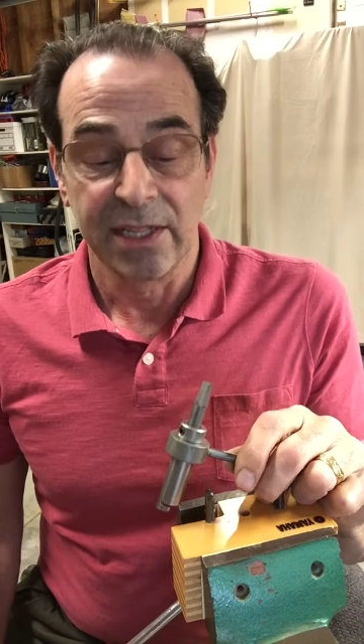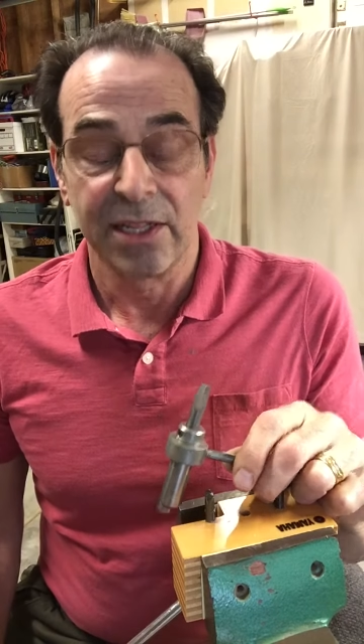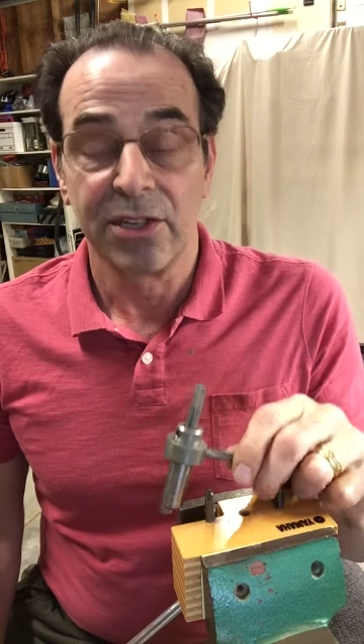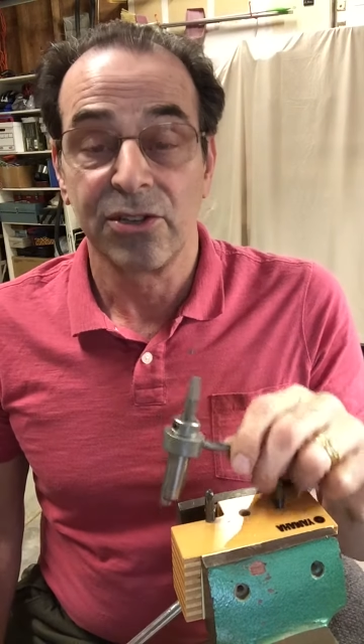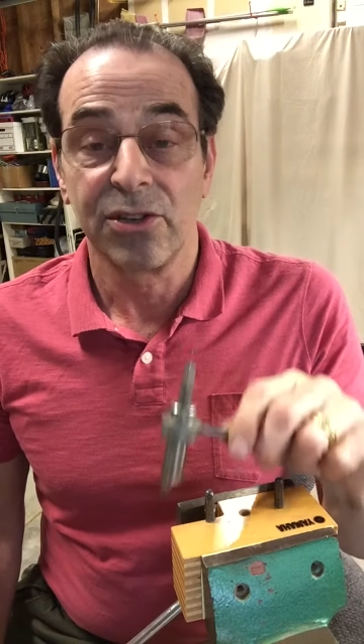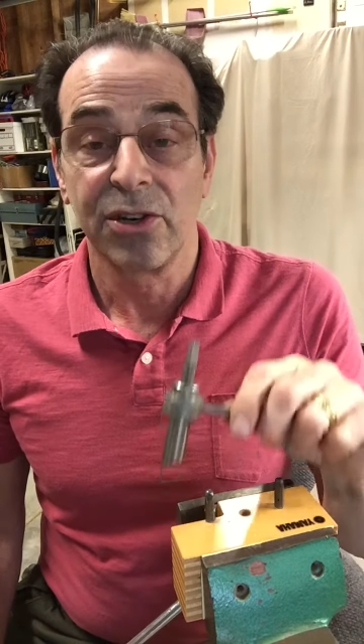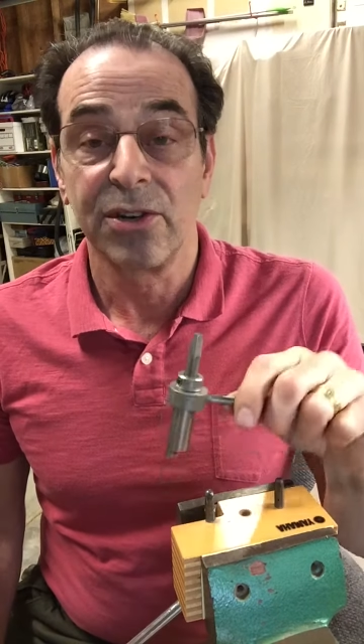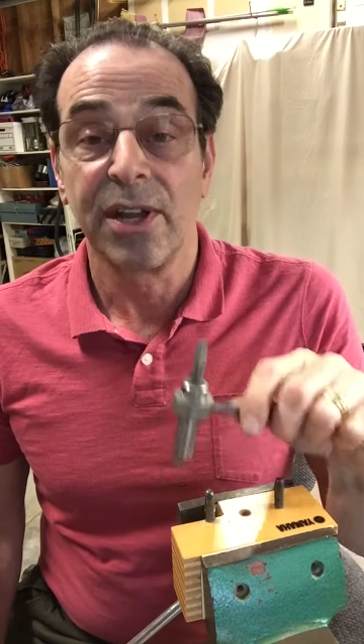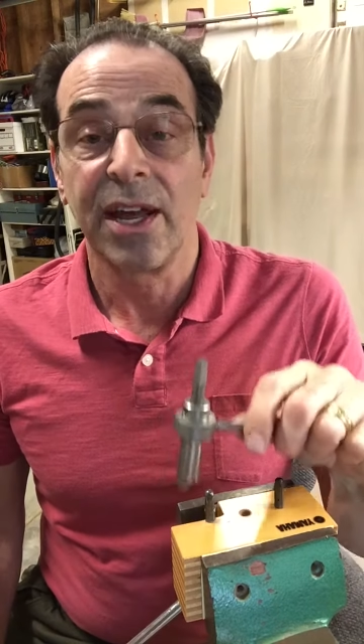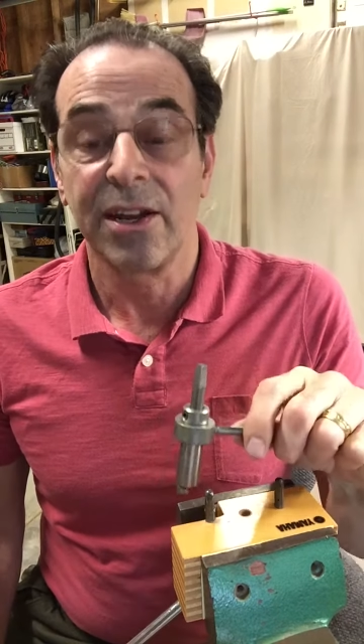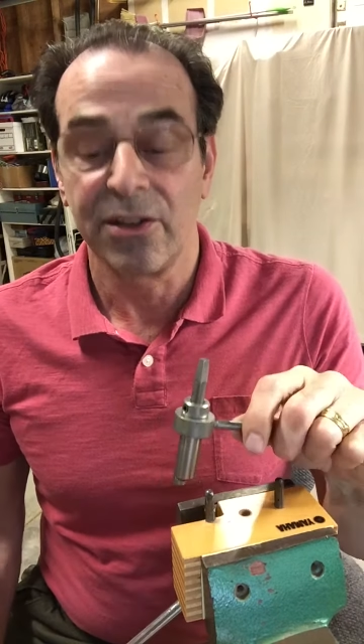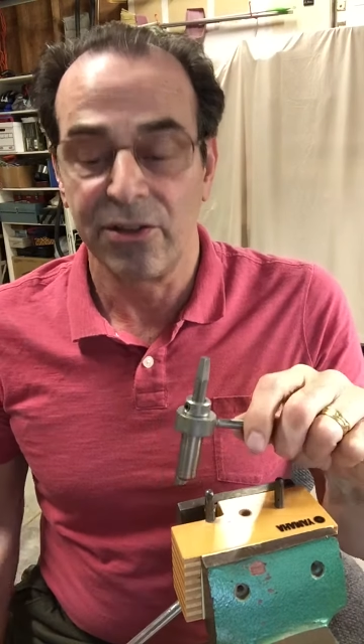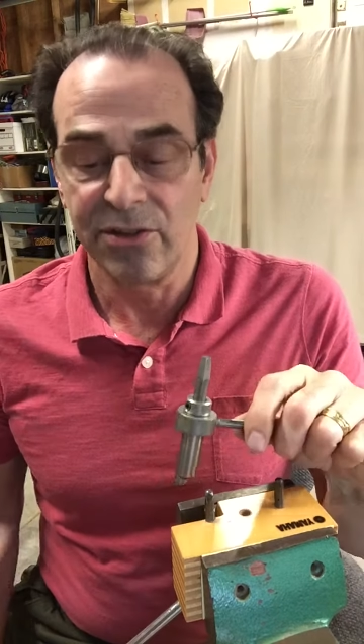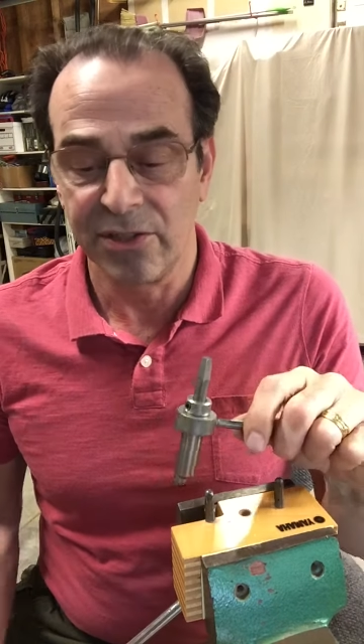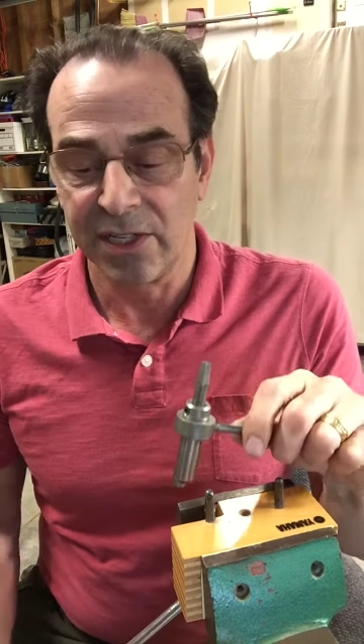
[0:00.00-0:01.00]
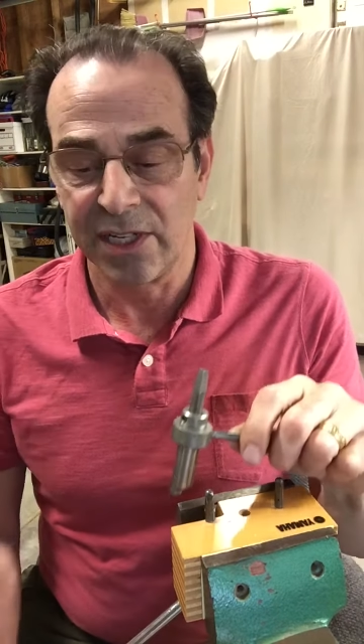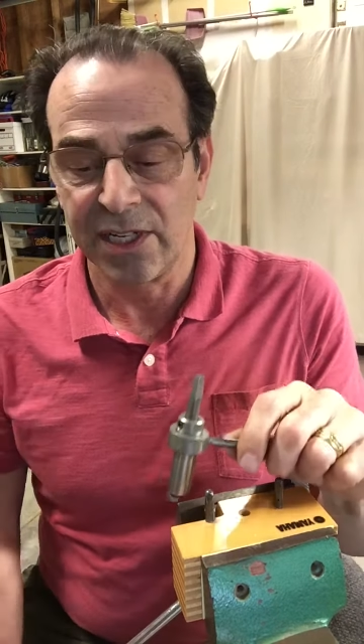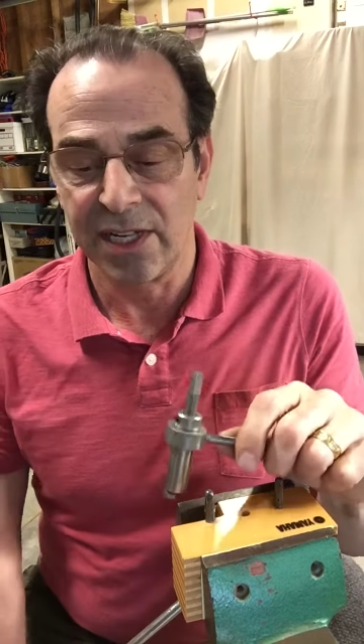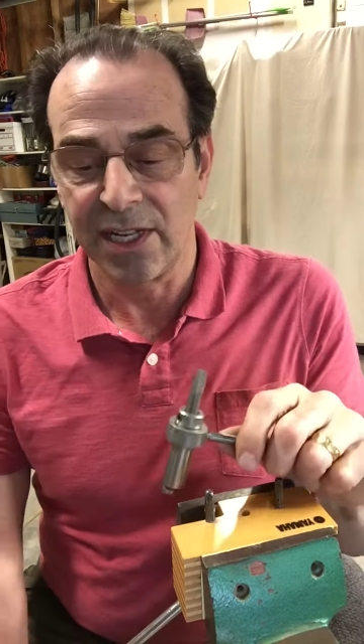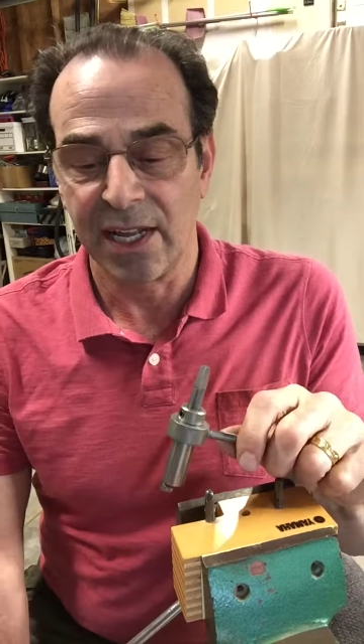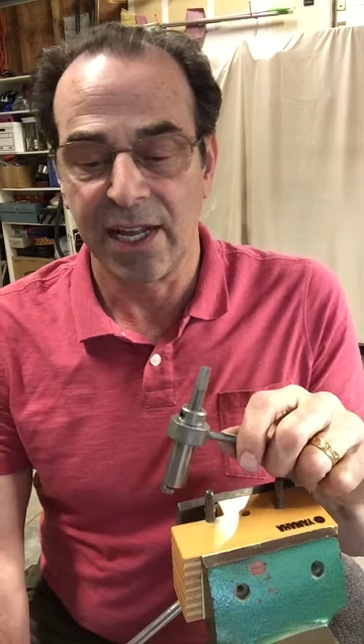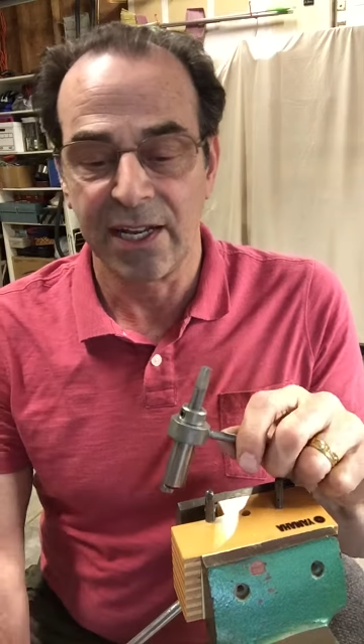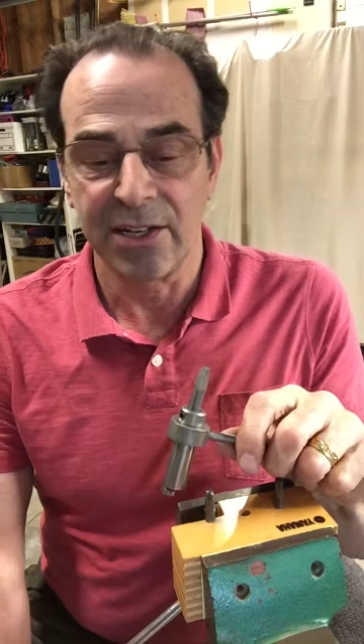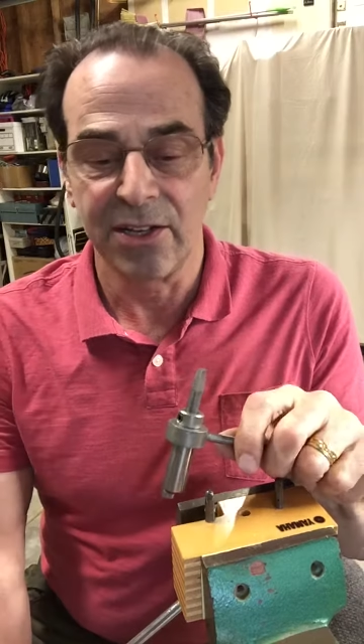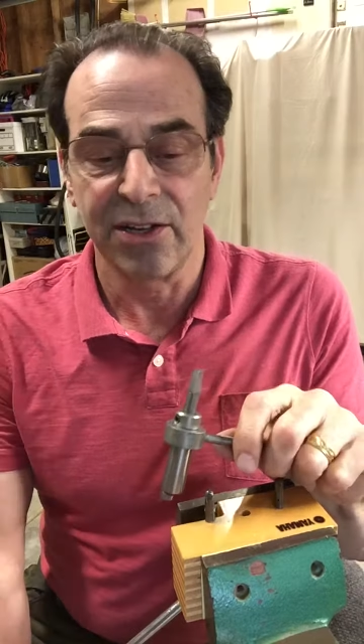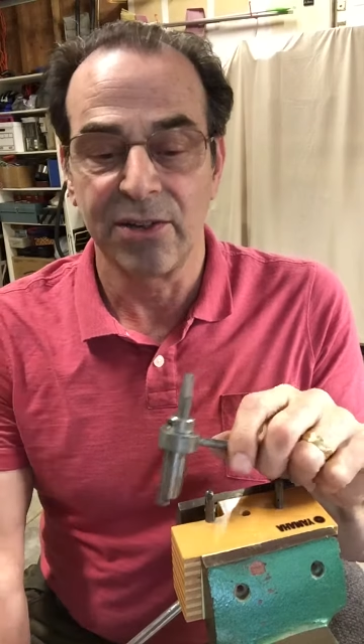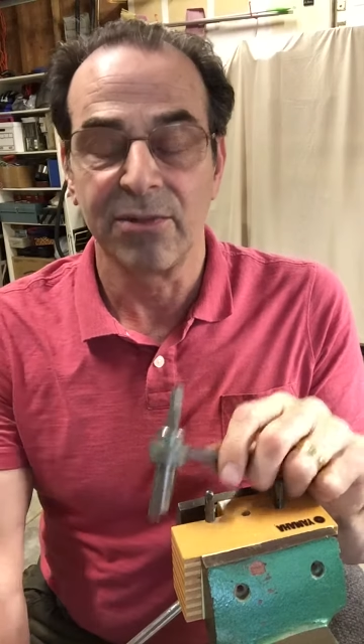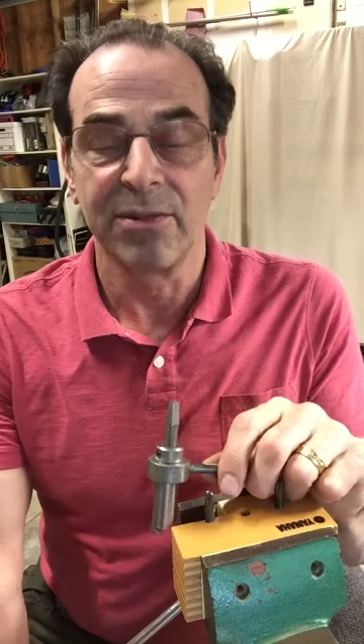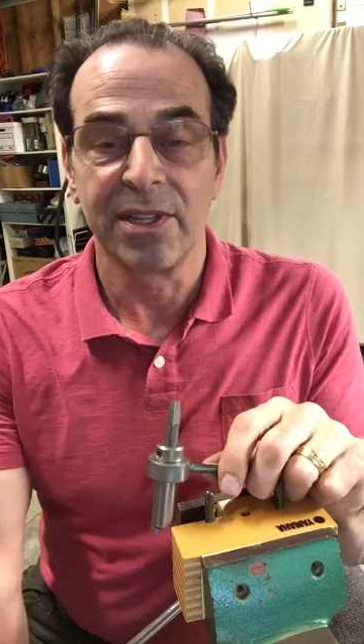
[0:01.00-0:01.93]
that showed how to use it and along